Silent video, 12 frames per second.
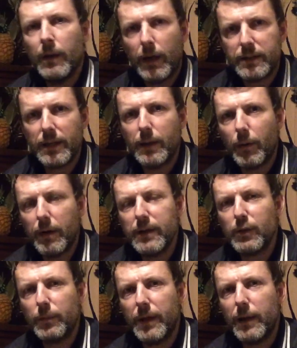I'll tell you what,
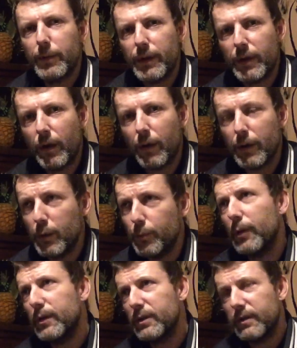he's up there with the guy who
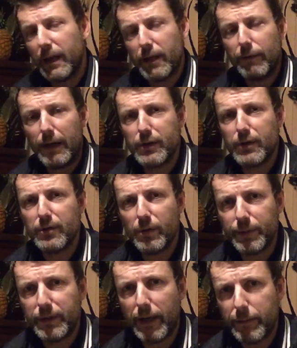put his decorations
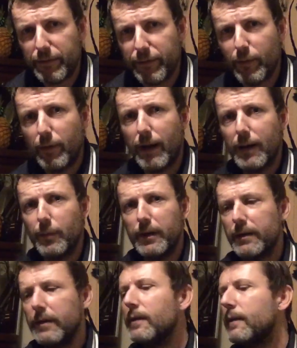up a day before
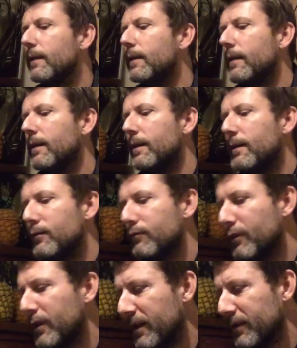Halloween.
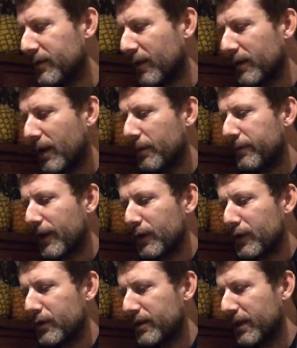Really, he's got no
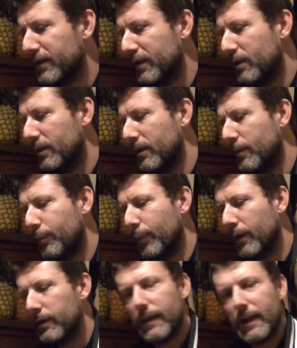fashion sense,
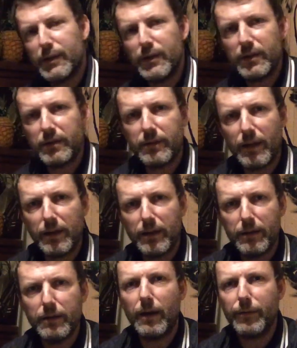but that's his thing.